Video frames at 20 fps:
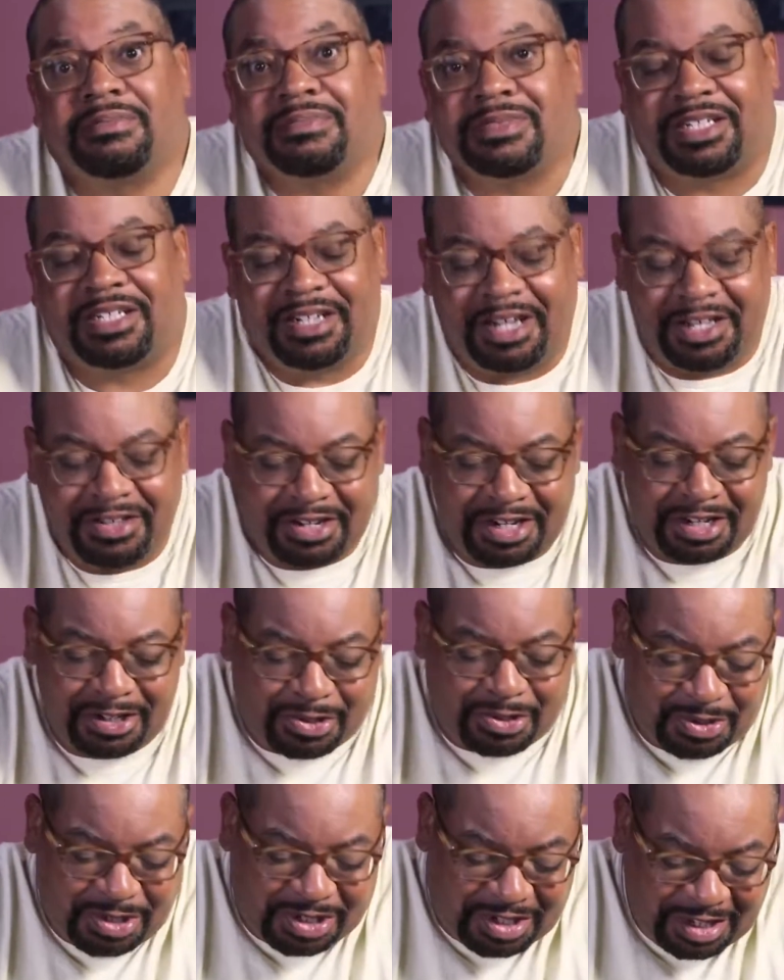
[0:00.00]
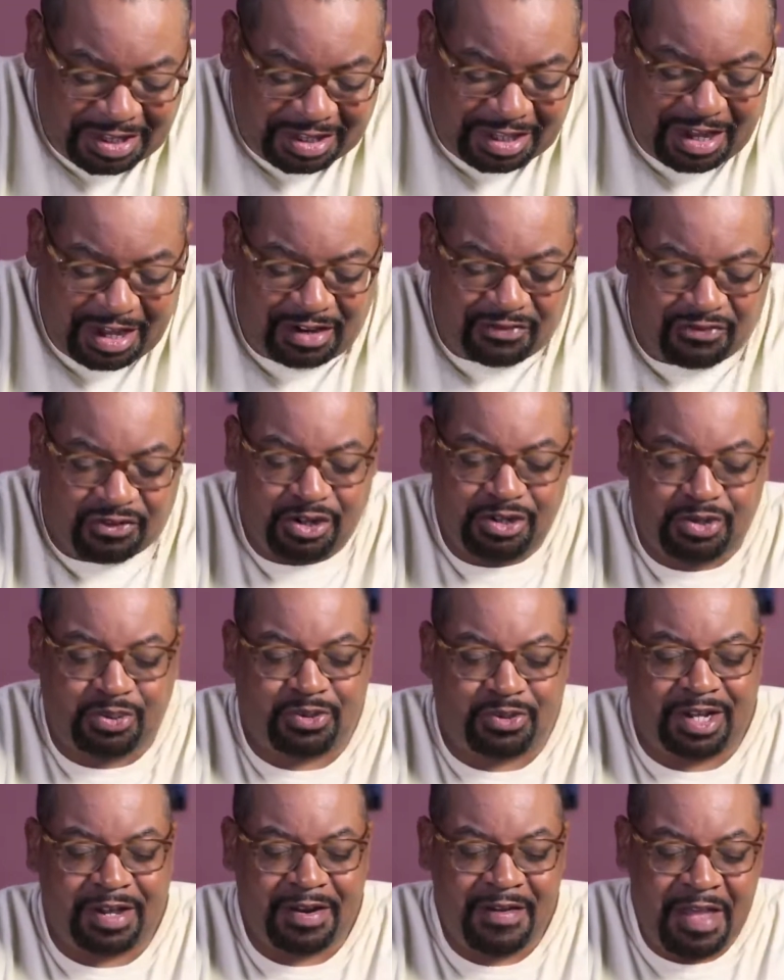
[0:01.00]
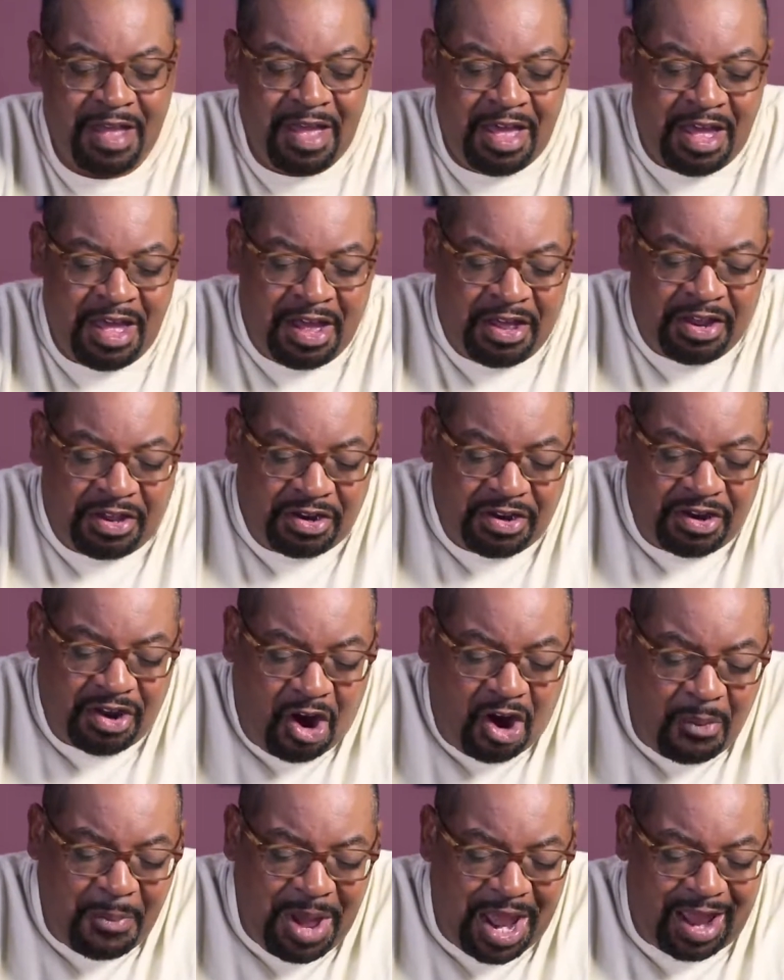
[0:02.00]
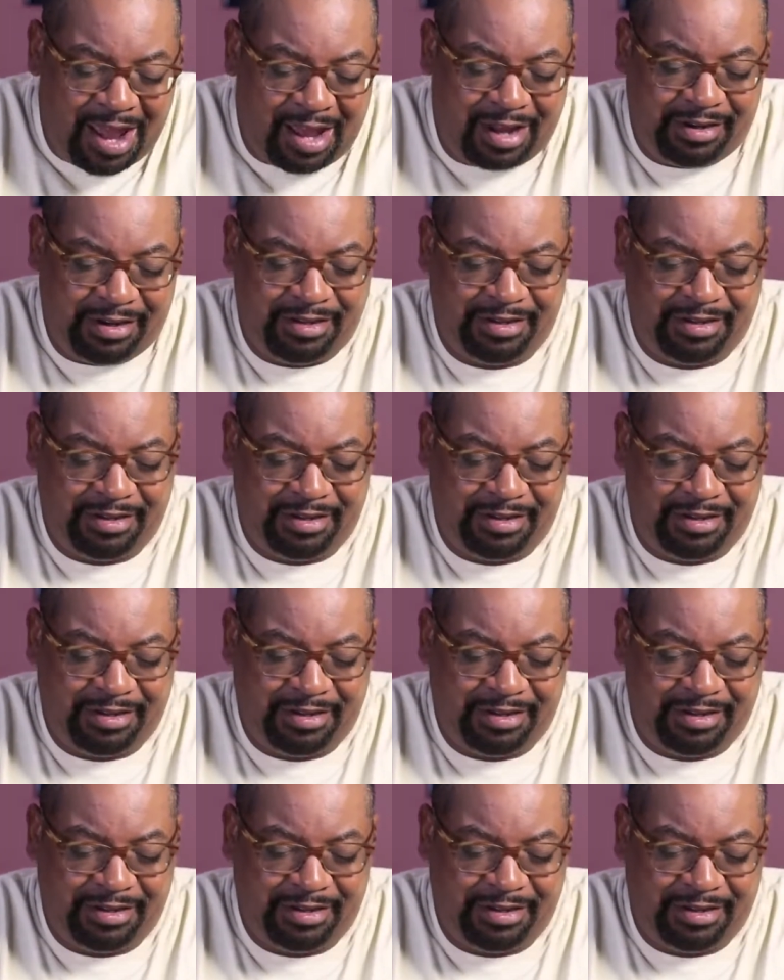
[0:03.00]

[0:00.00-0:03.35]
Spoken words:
another interesting thing in verse 1. No man,